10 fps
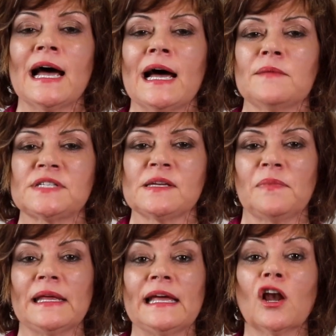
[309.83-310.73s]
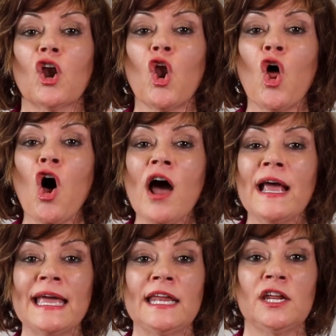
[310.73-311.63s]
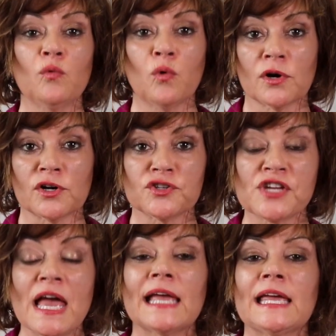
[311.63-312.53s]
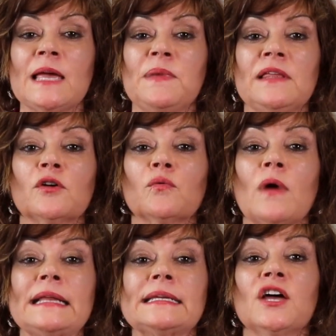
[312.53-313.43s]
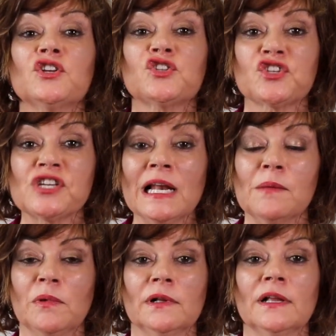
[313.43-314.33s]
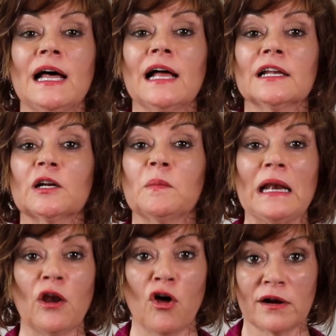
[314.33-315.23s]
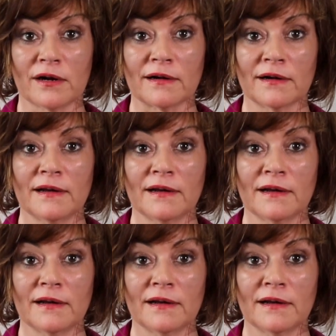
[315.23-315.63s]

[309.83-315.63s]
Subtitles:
I'm simply elongating words, keeping the right syllable a little bit longer.